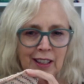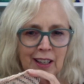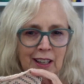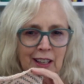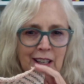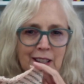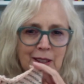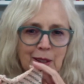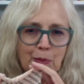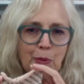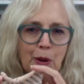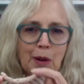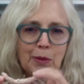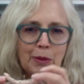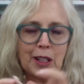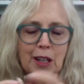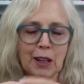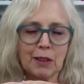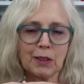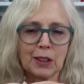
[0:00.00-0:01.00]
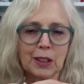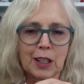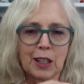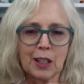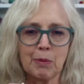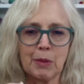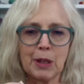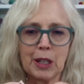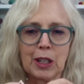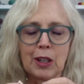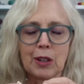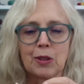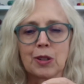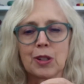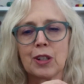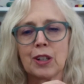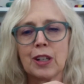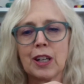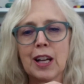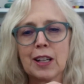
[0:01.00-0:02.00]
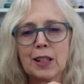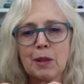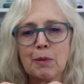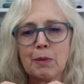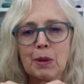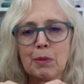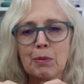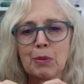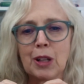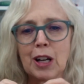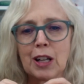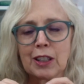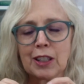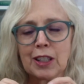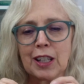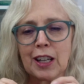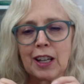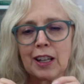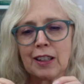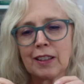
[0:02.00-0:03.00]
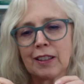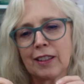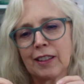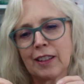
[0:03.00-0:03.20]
it's probably not really going to be a coaster. It hasn't been blocked yet.